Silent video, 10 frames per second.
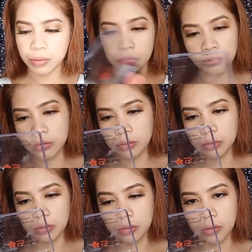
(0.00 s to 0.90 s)

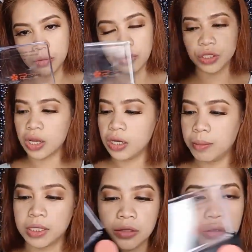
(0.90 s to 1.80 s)
number
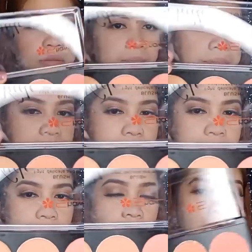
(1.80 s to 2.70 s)
2.
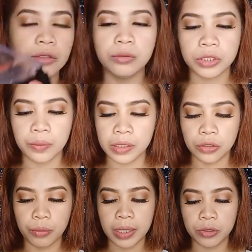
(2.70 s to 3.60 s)
Nude number
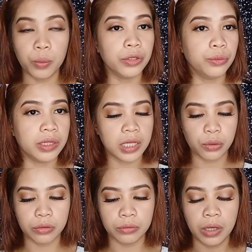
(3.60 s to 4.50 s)
2. And then
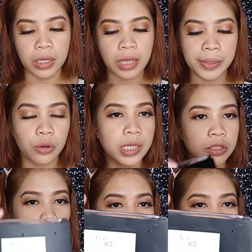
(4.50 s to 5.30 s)
yung nasa